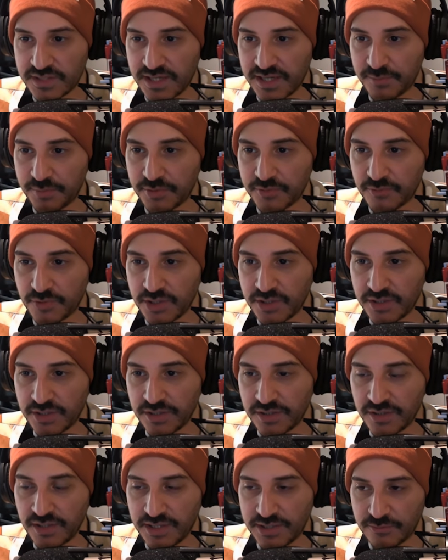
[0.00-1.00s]
is up and
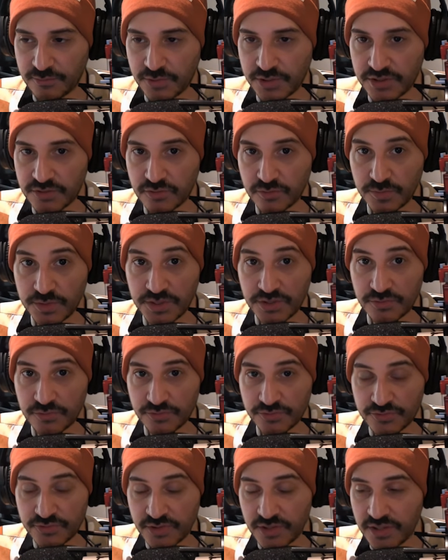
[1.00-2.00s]
running and ready to be
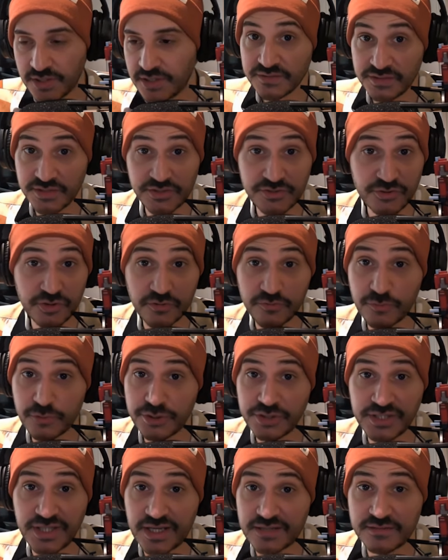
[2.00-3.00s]
used. This
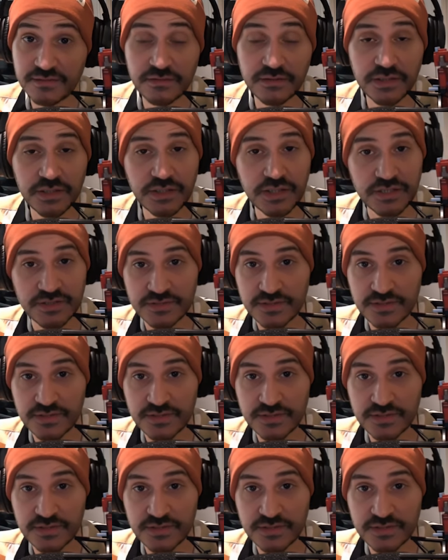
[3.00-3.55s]
software doesn't need